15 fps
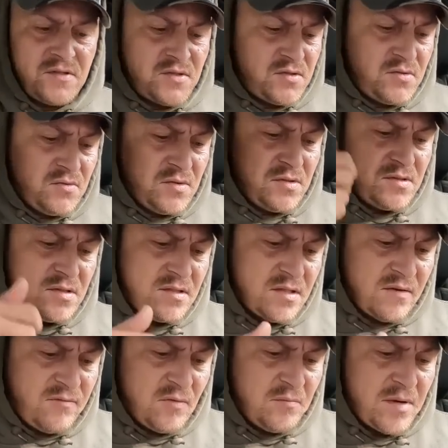as soon as the
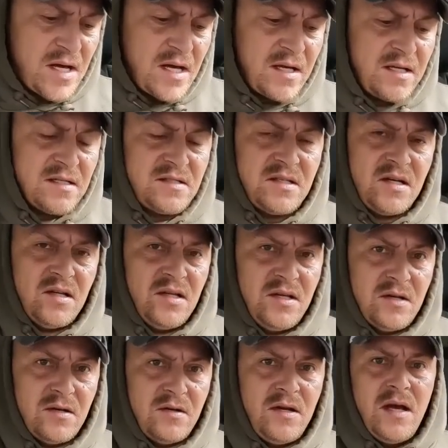duffel bag gets
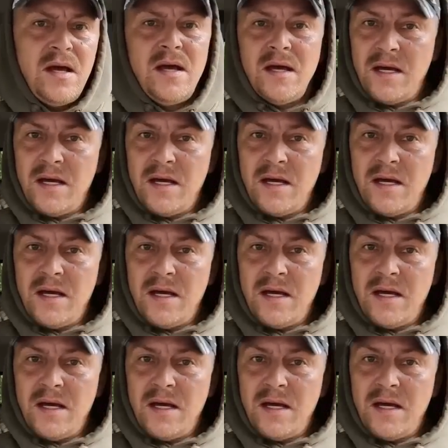cleared,